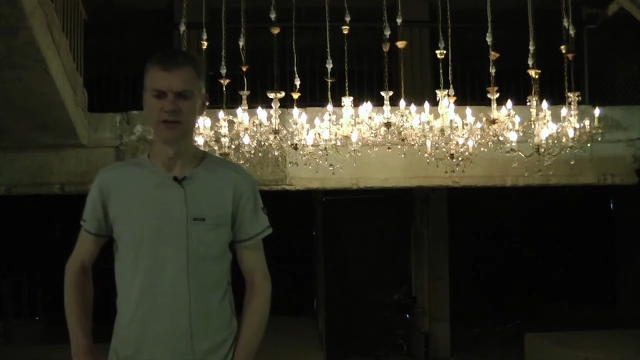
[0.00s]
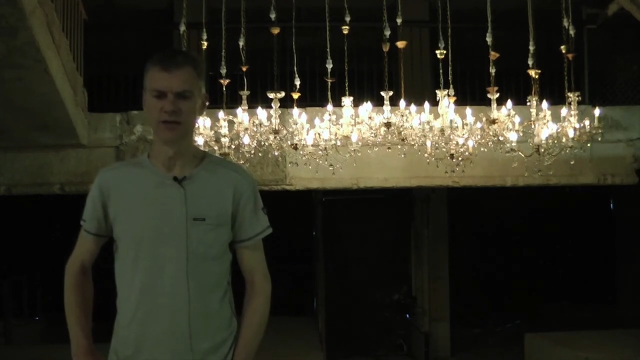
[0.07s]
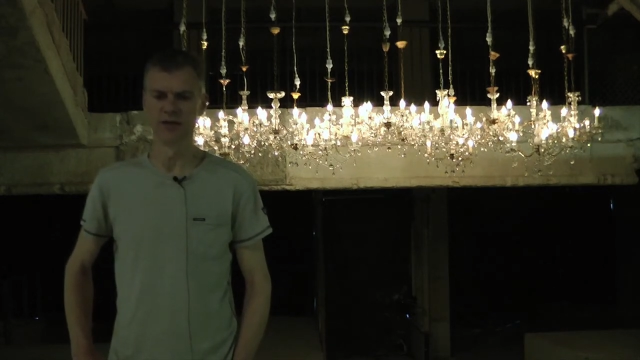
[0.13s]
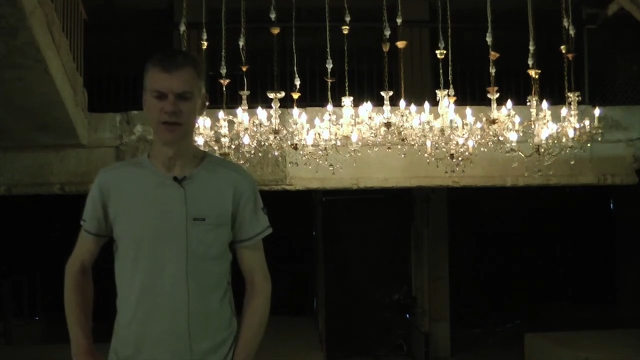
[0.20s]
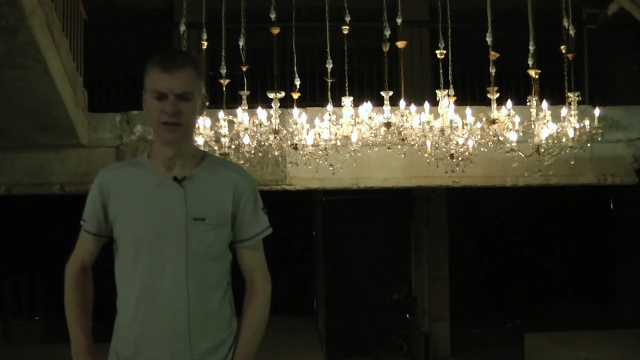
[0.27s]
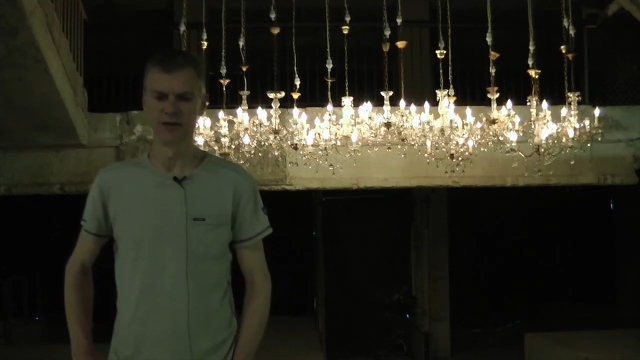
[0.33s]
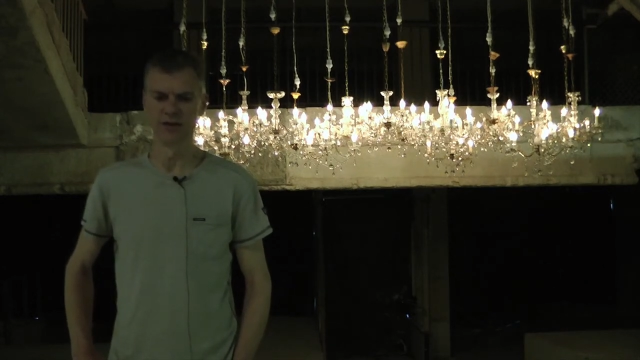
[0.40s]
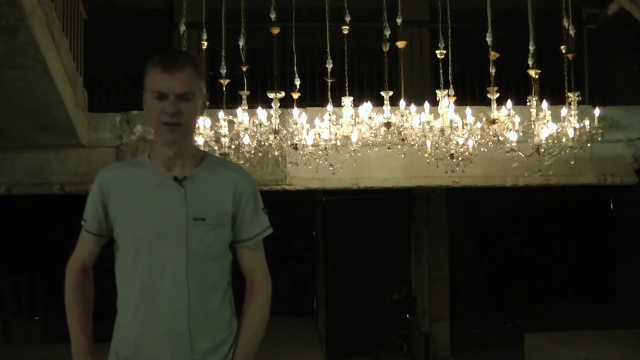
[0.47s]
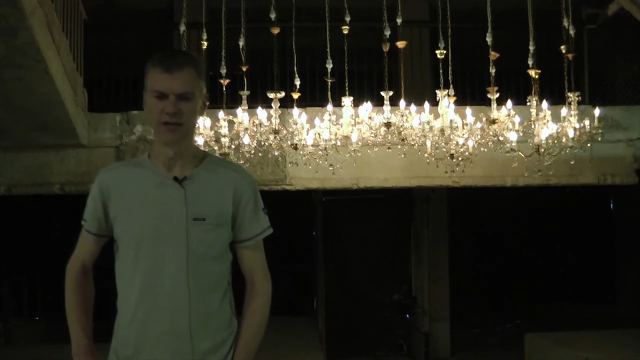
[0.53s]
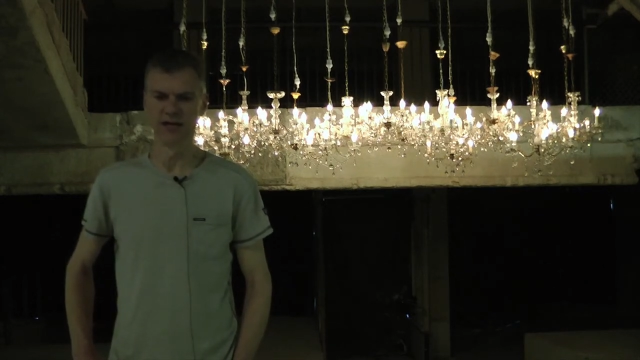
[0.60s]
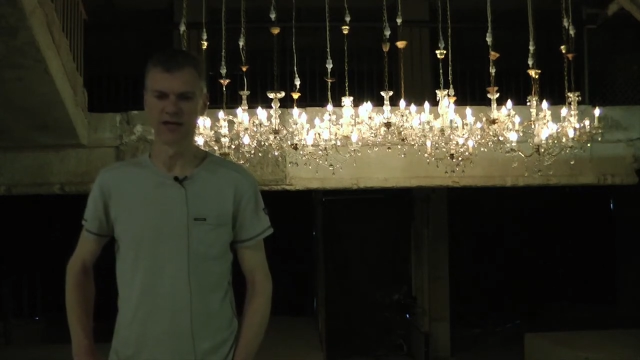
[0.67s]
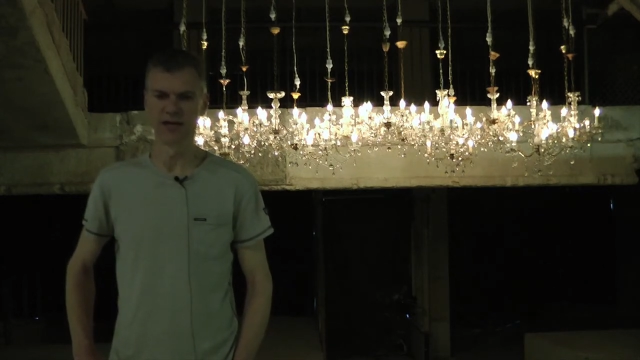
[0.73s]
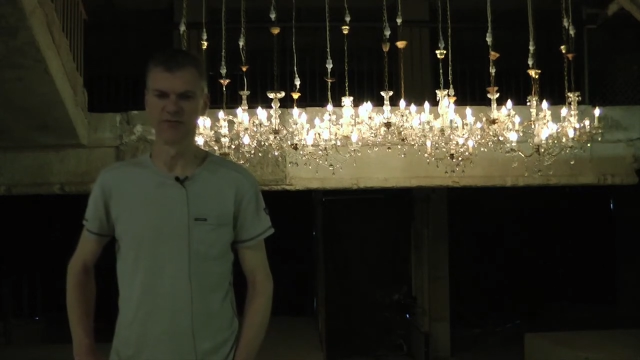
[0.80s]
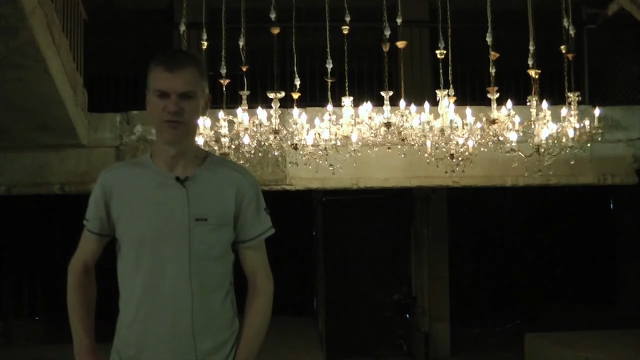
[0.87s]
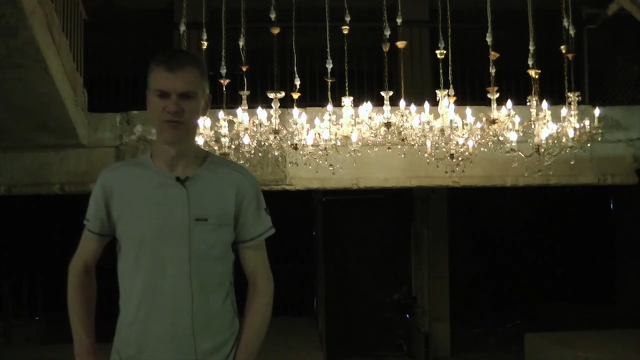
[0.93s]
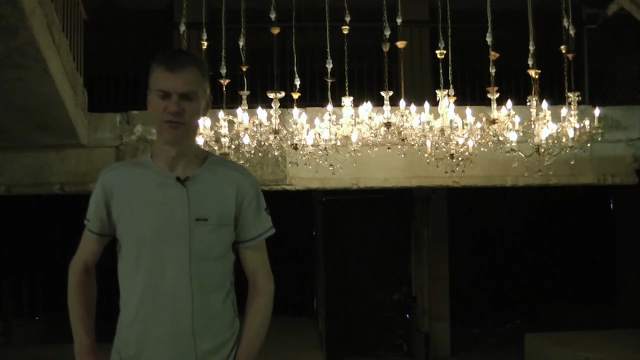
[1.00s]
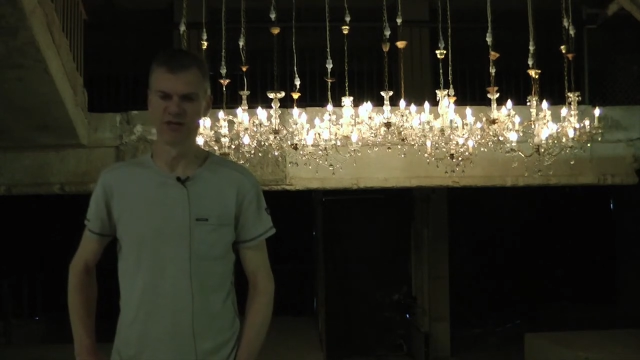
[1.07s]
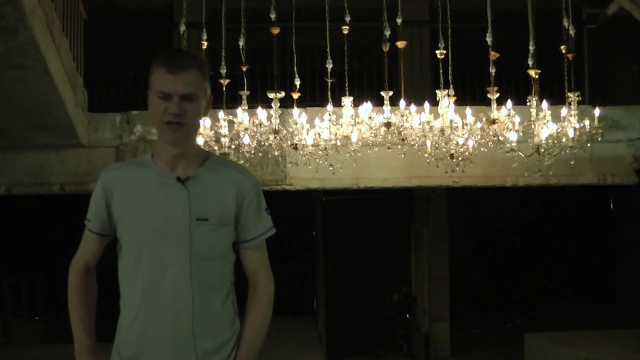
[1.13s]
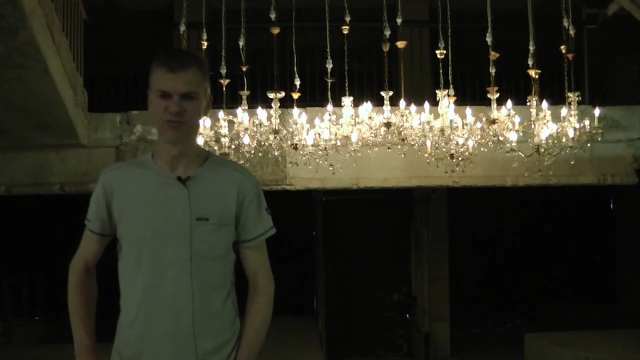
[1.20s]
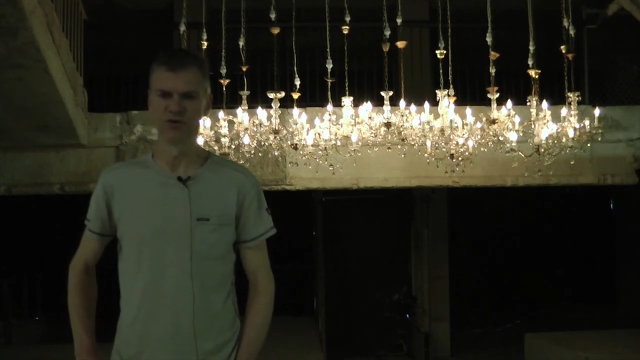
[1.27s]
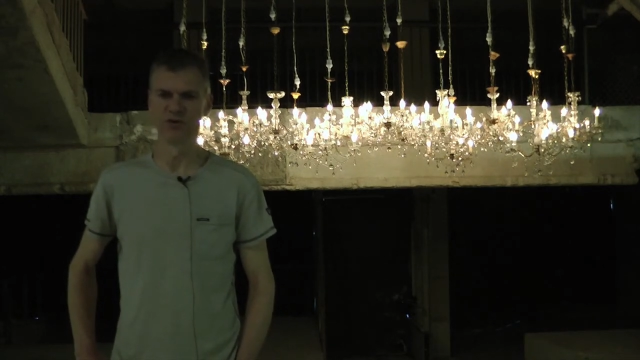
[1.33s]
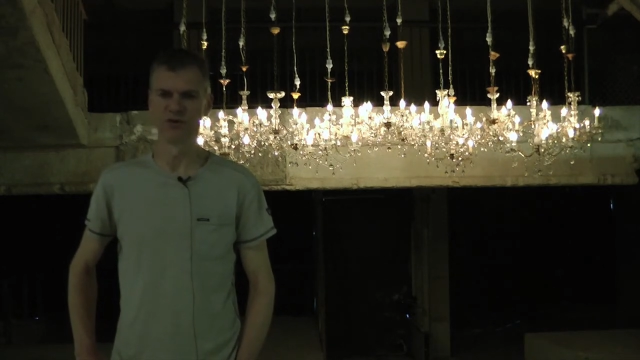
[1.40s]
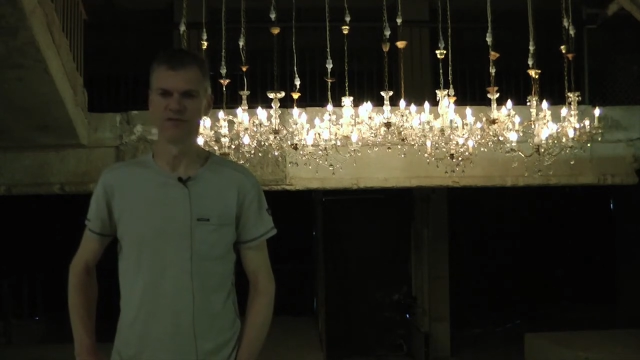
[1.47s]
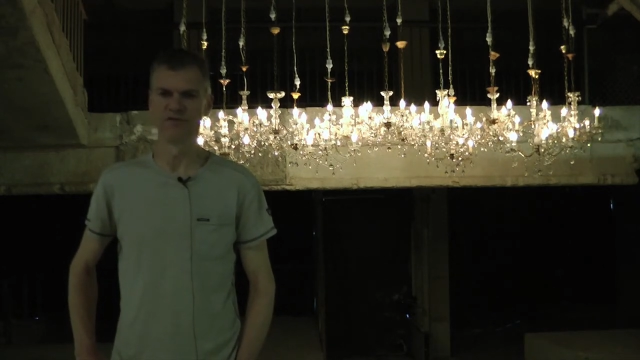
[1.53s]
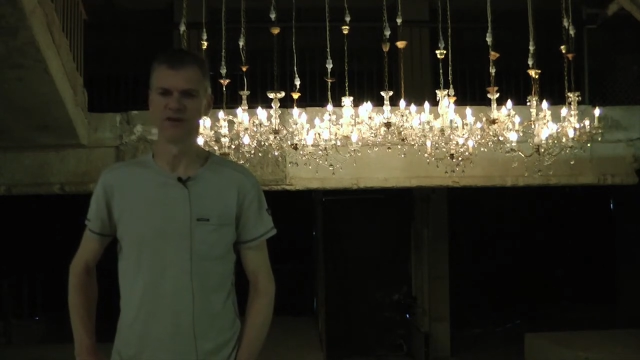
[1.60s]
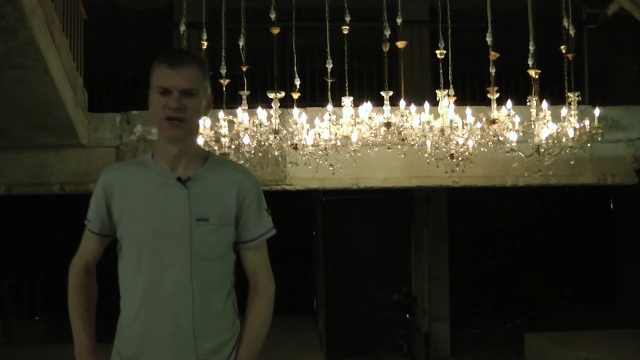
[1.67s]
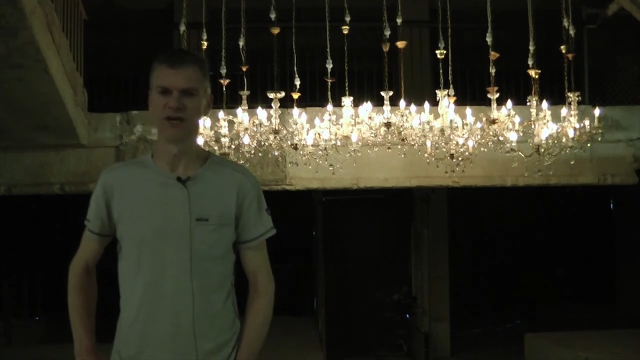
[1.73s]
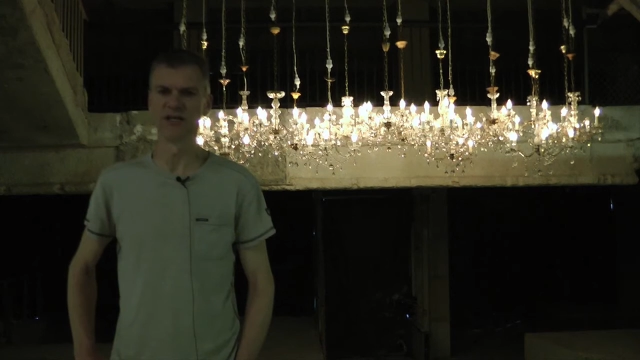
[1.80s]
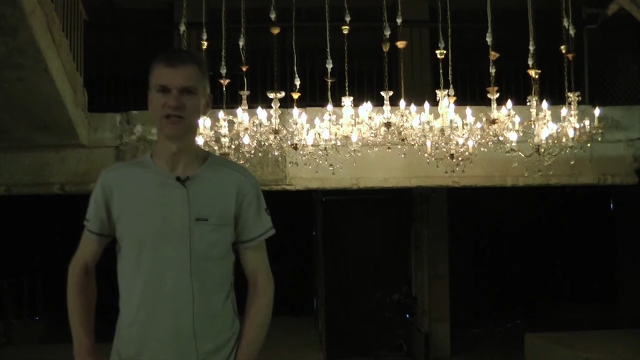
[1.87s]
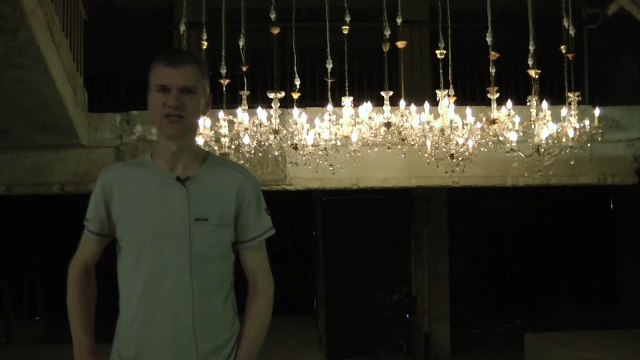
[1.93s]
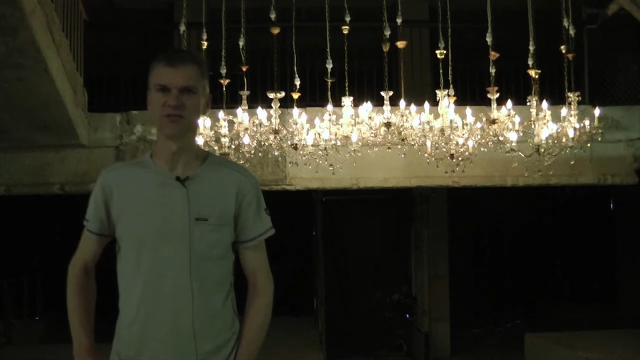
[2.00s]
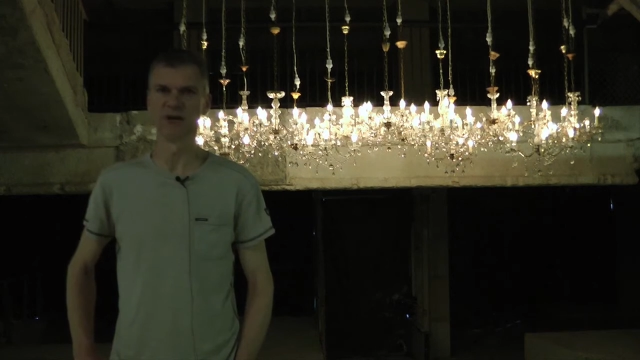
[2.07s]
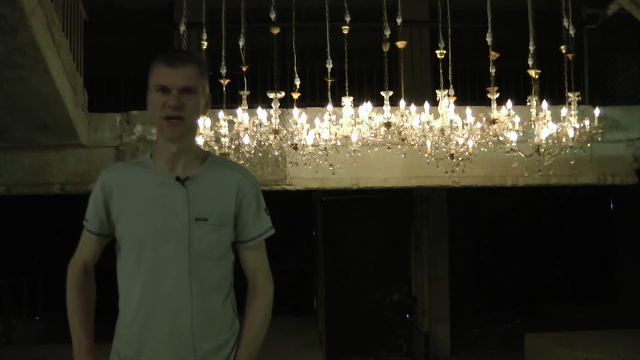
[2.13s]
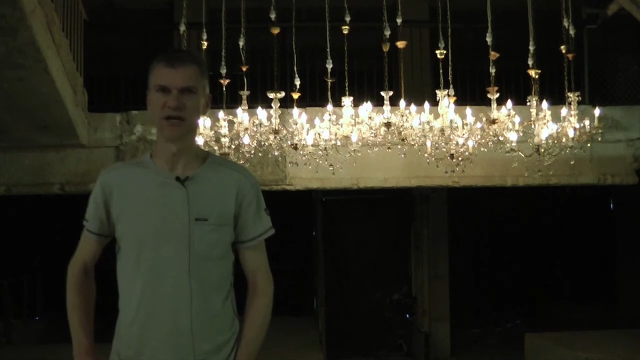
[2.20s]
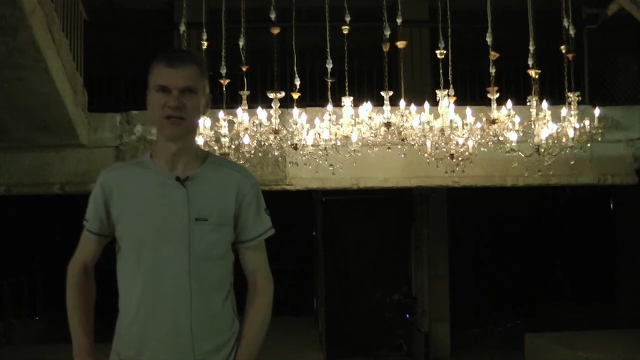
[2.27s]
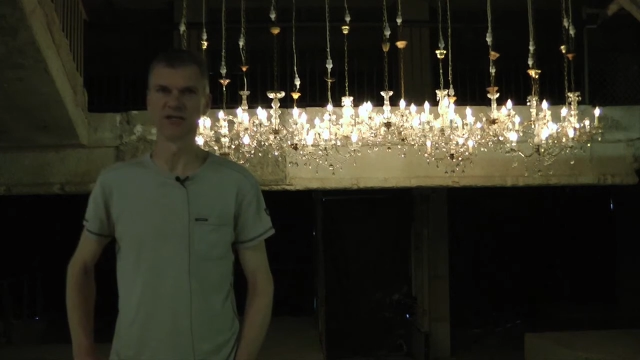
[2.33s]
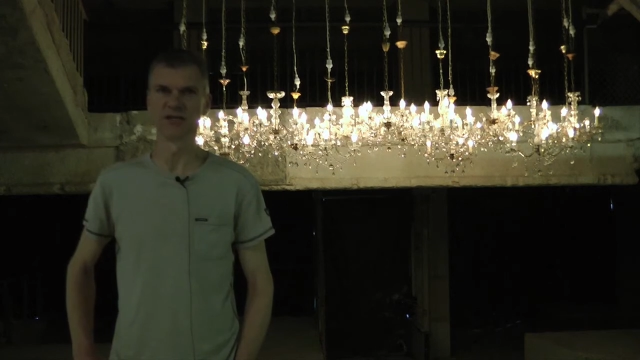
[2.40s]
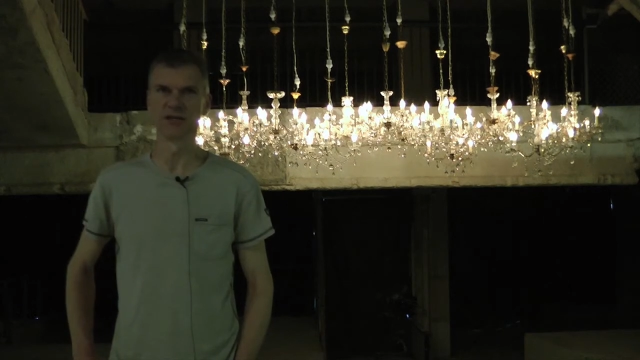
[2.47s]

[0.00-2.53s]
although they come from a much more refined space